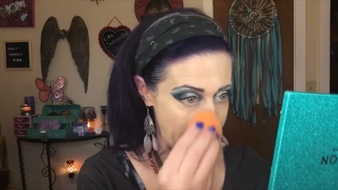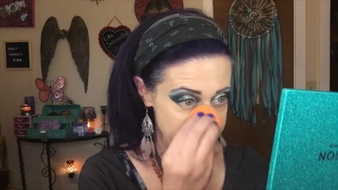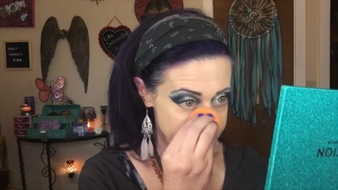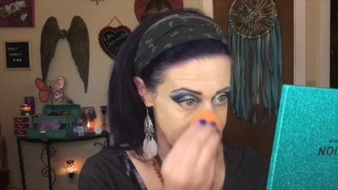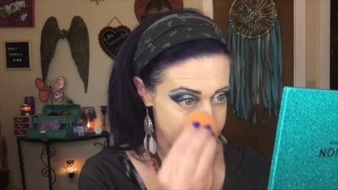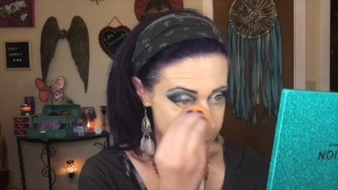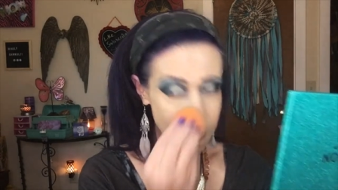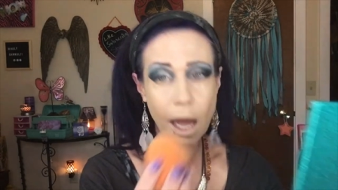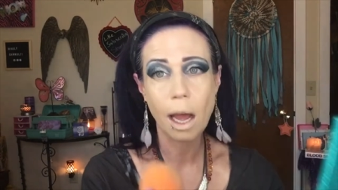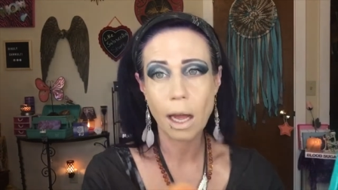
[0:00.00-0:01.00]
I think the
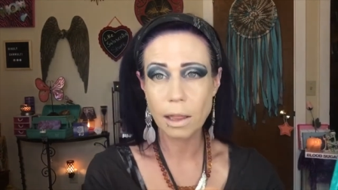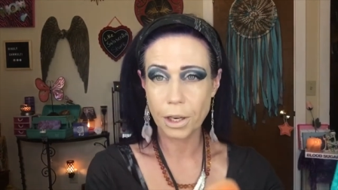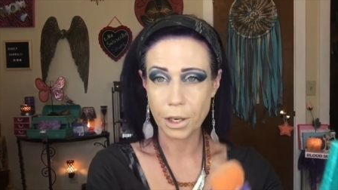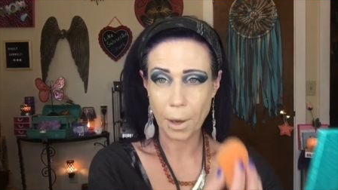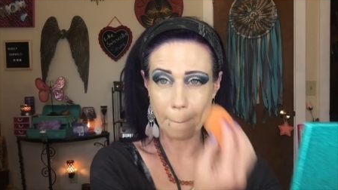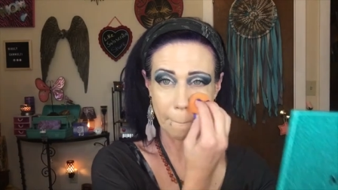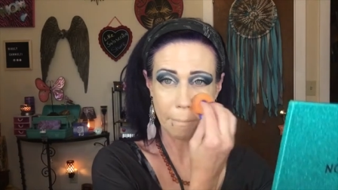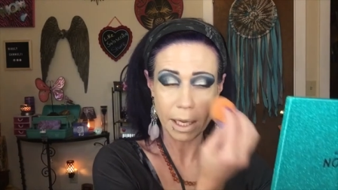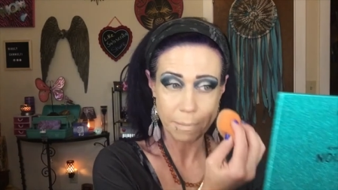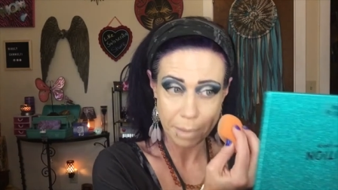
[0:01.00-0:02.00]
color
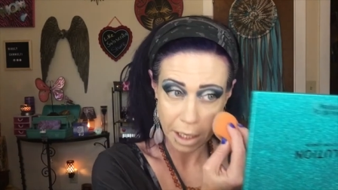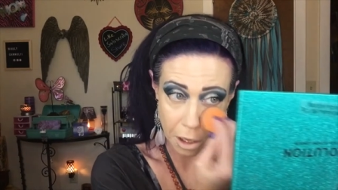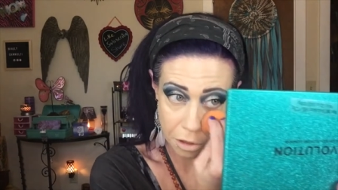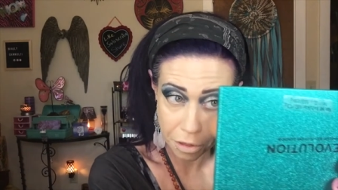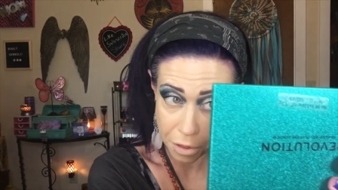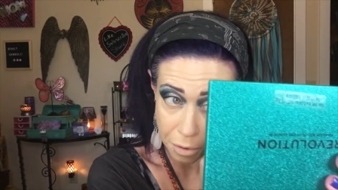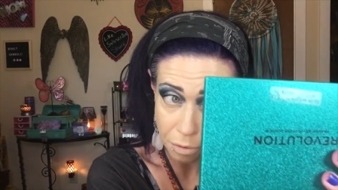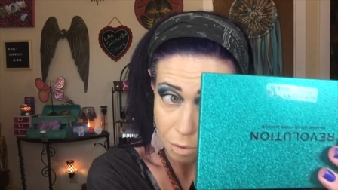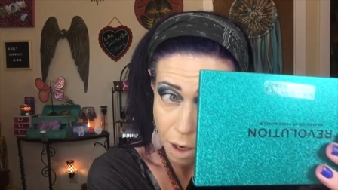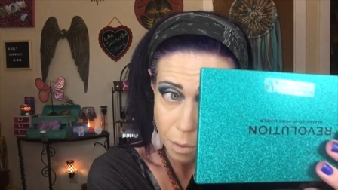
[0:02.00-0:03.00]
might be
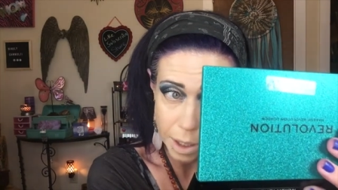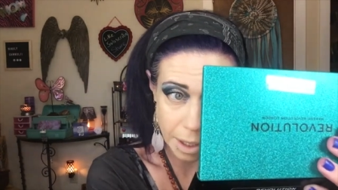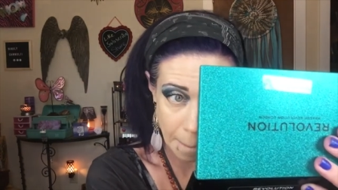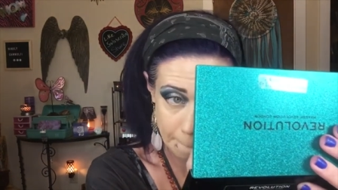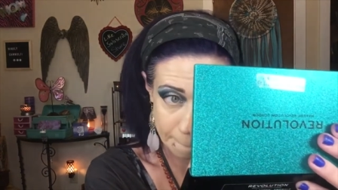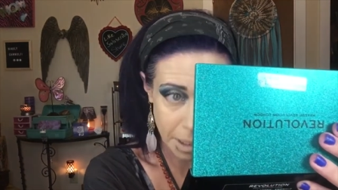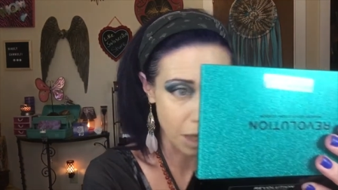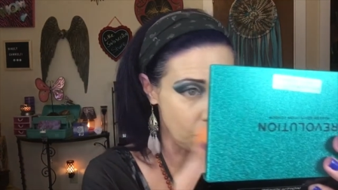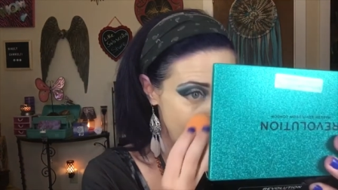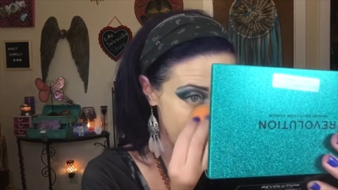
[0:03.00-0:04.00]
throwing
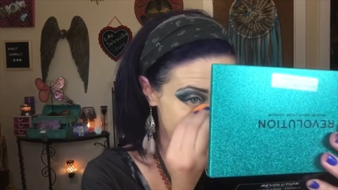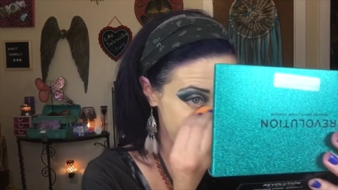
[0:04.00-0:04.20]
me off.